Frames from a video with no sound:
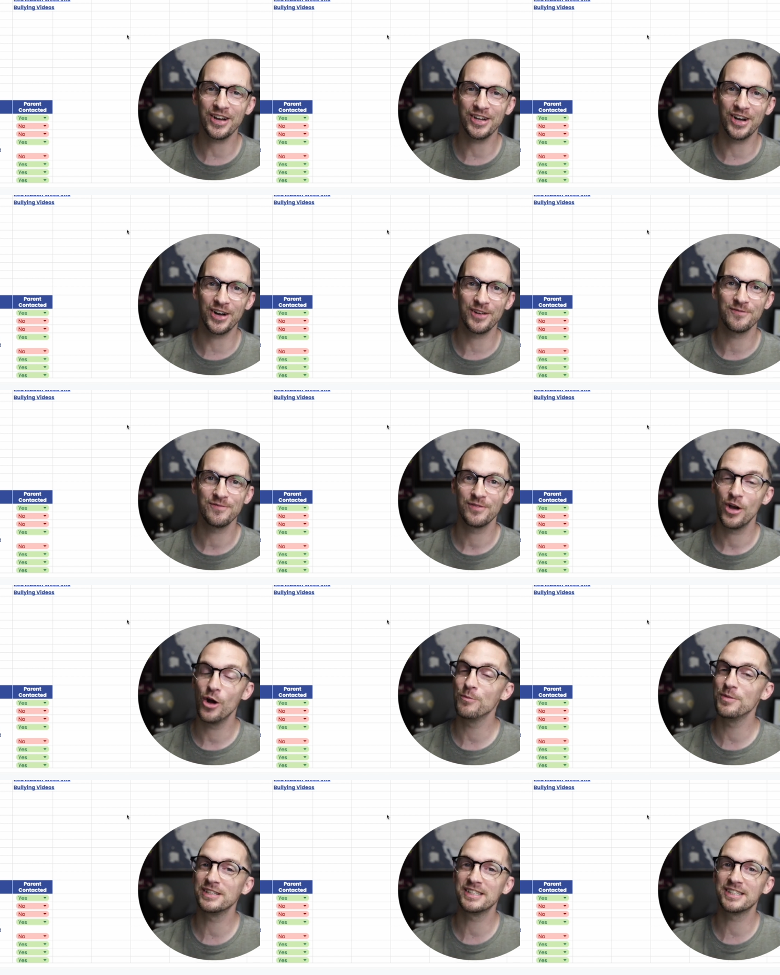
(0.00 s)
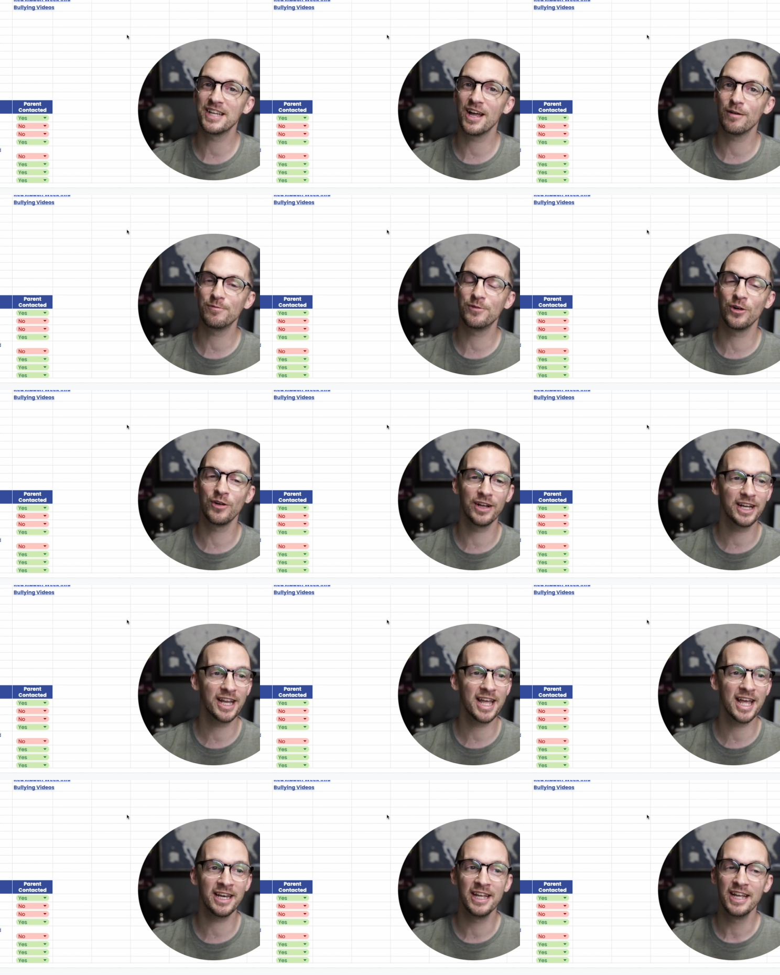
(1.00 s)
All right, y'all. Hope this is
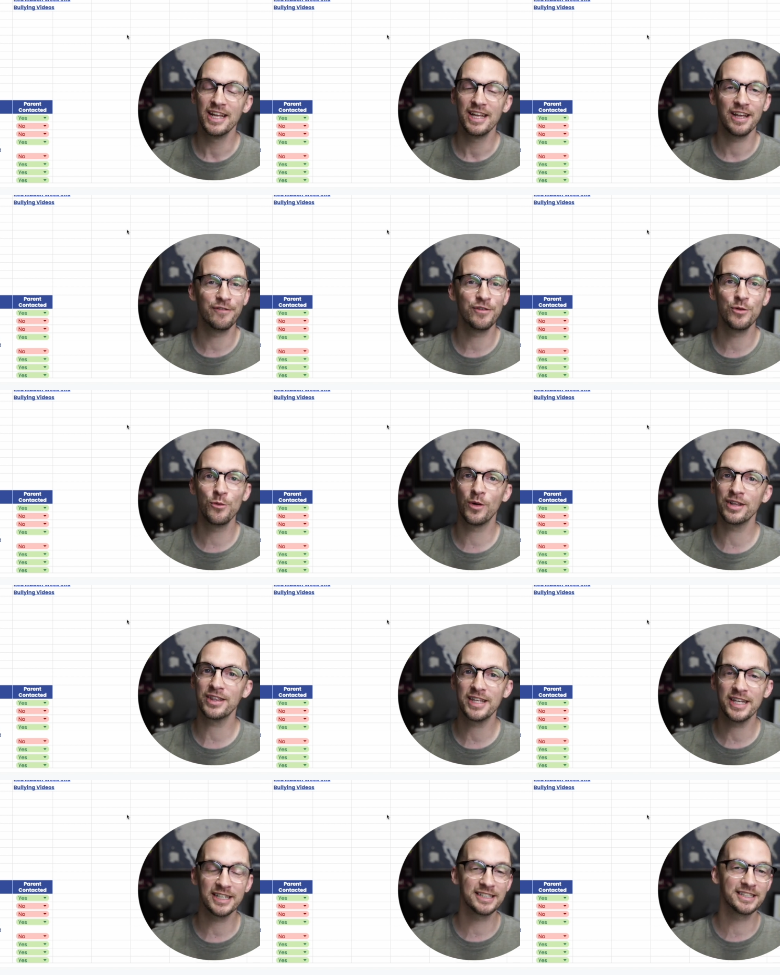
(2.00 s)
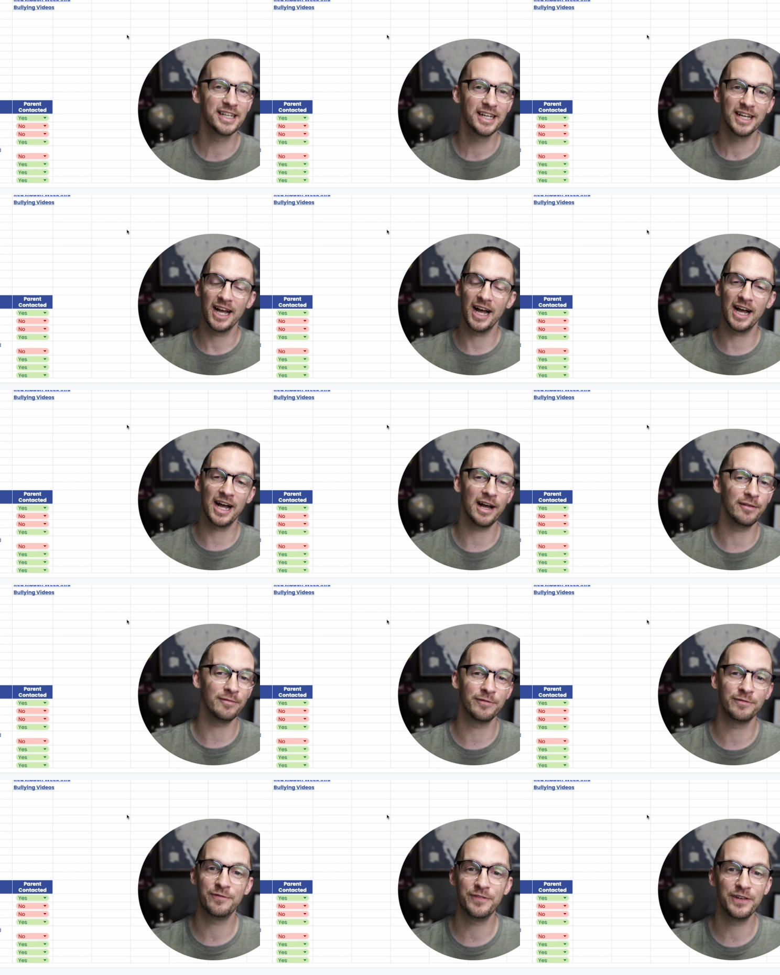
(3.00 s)
helpful. Again, if you want this,
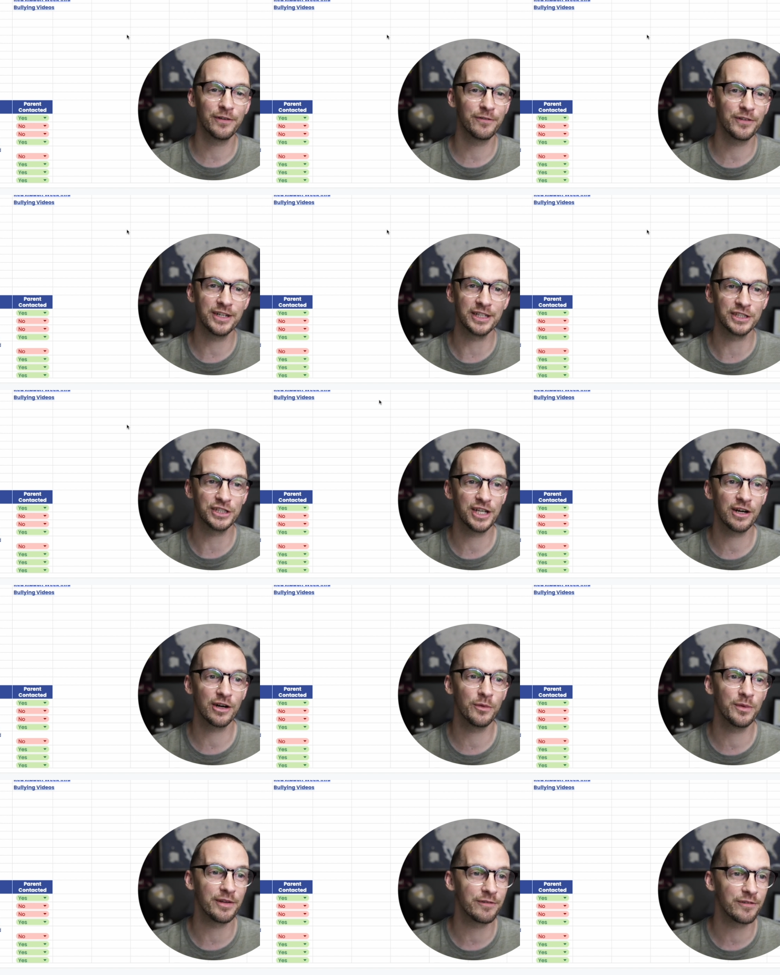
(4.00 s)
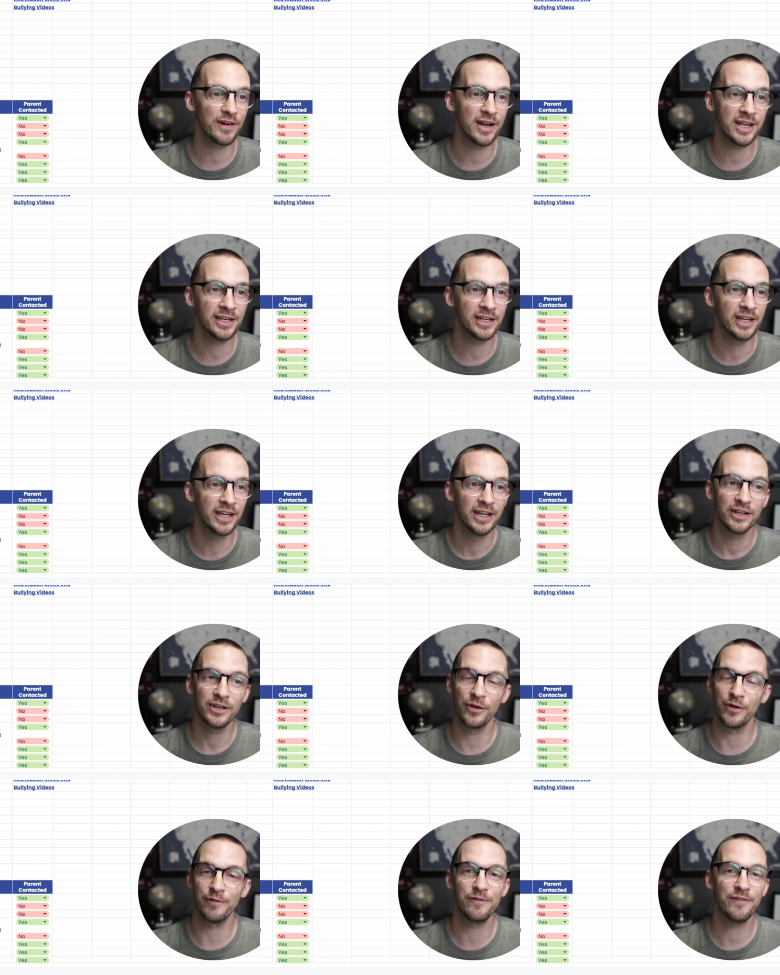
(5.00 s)
feel free to share it with a friend.
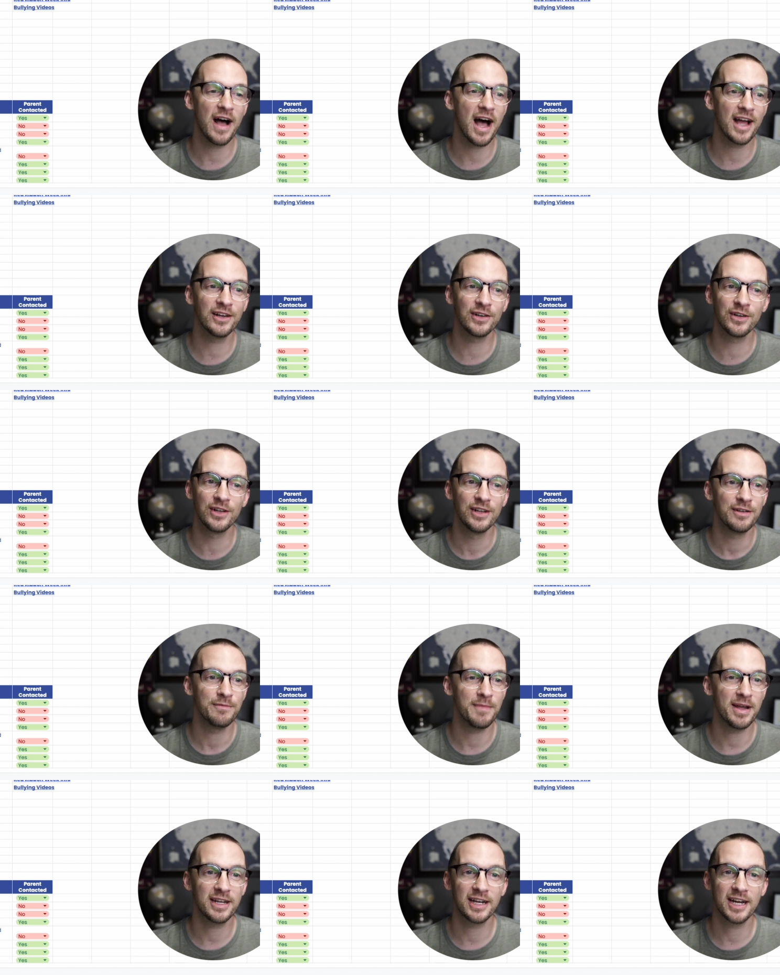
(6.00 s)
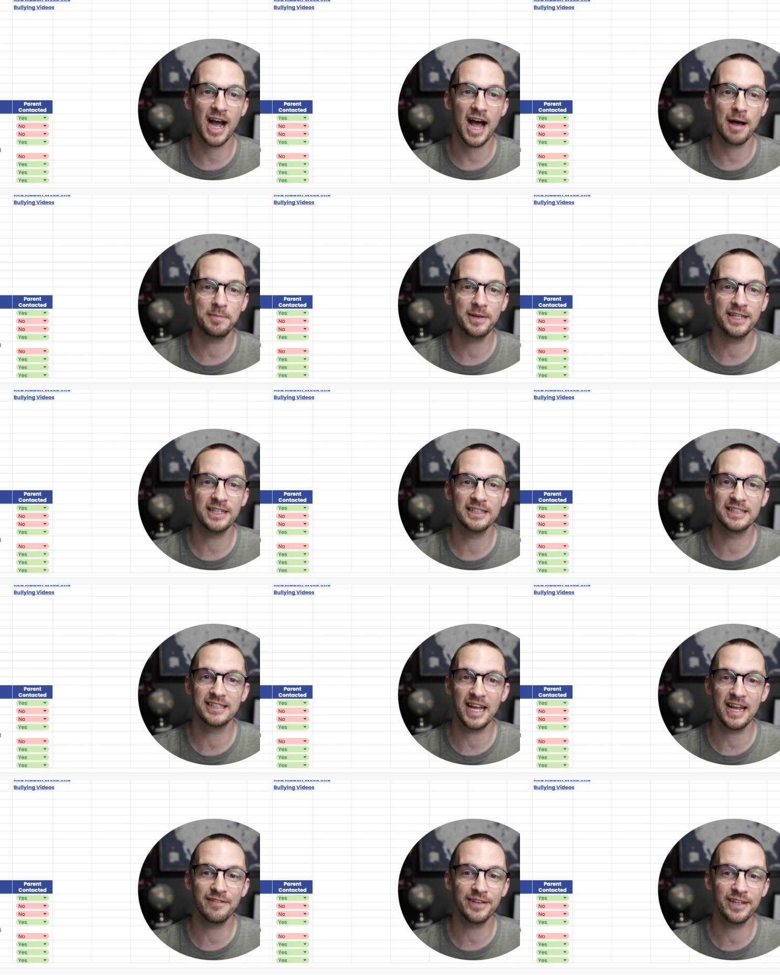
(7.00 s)
Go to File, make a
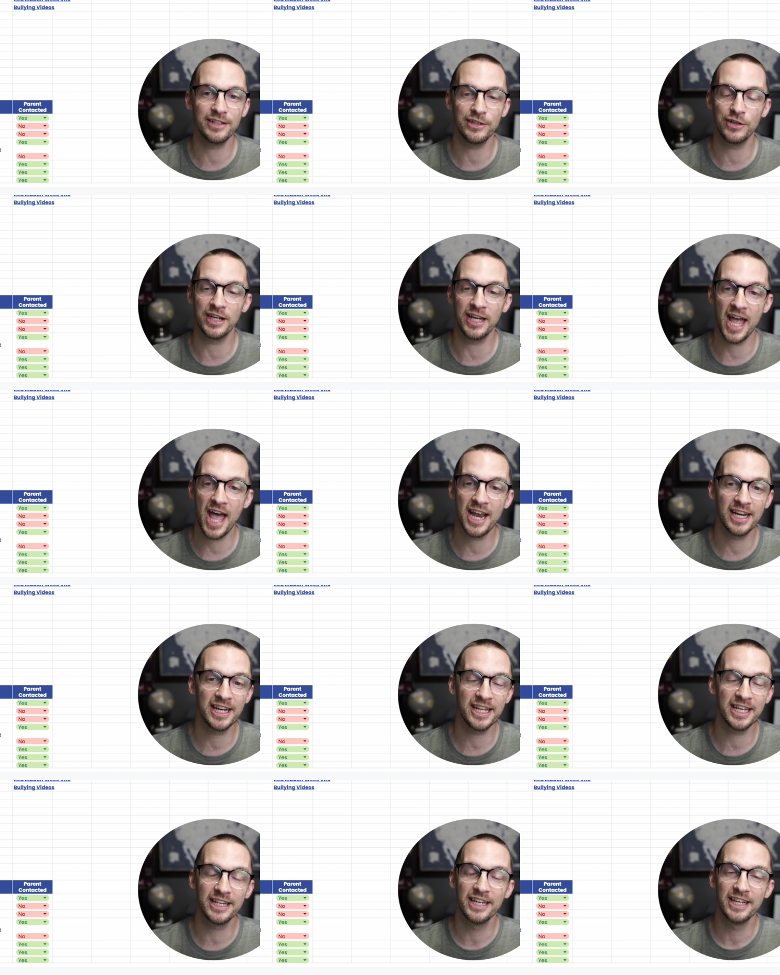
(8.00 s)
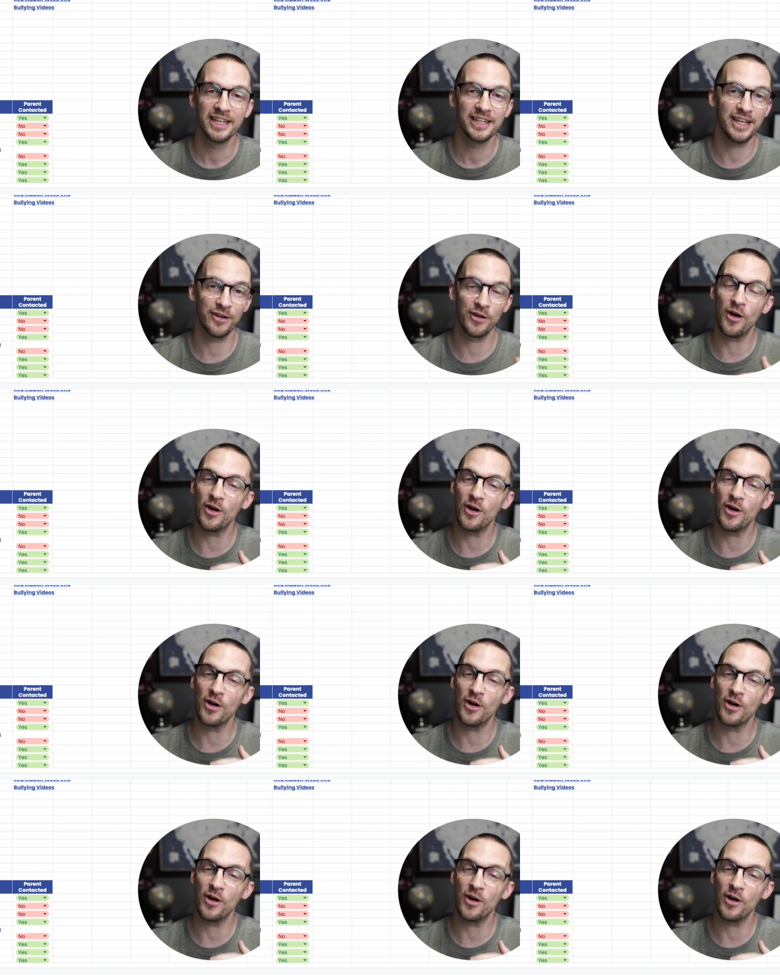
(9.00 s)
copy, save it. You can edit it.